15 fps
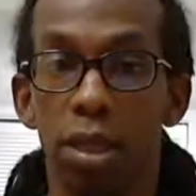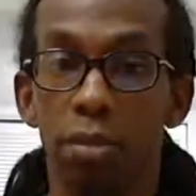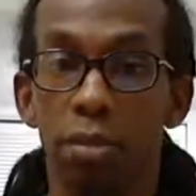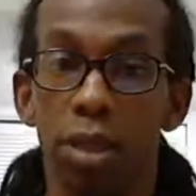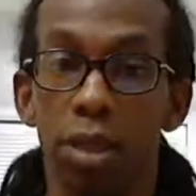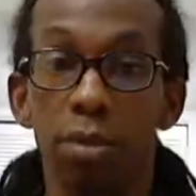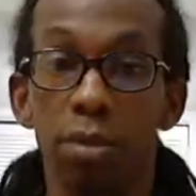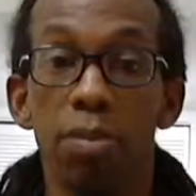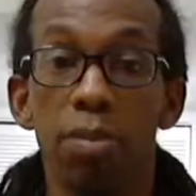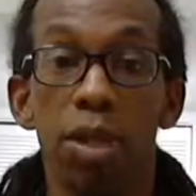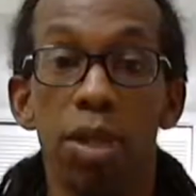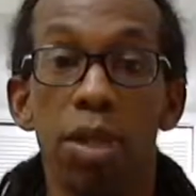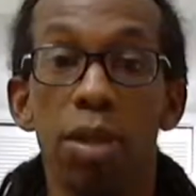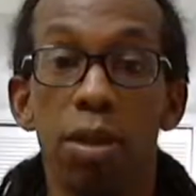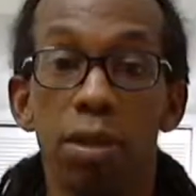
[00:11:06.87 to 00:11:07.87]
Let me give you a
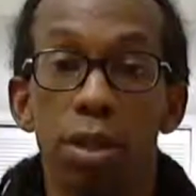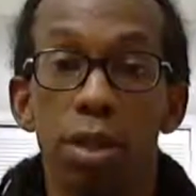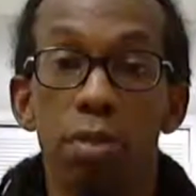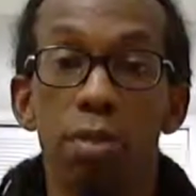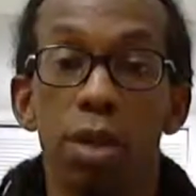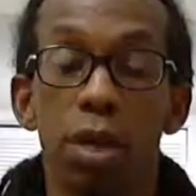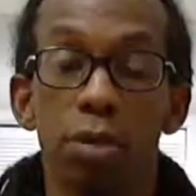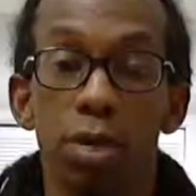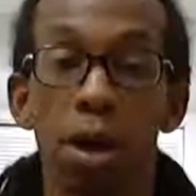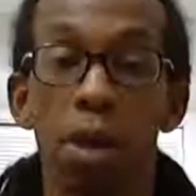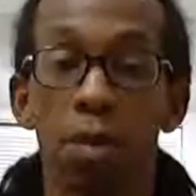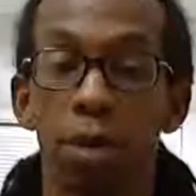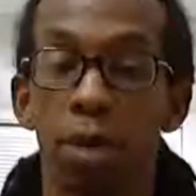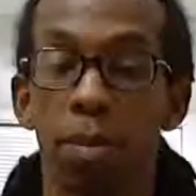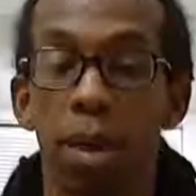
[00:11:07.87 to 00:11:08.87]
minute to see what I'm
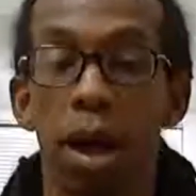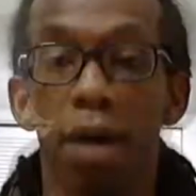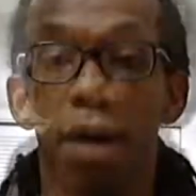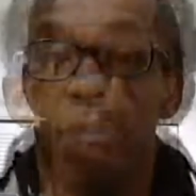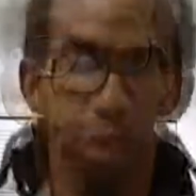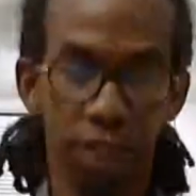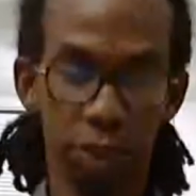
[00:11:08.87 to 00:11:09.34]
talking about.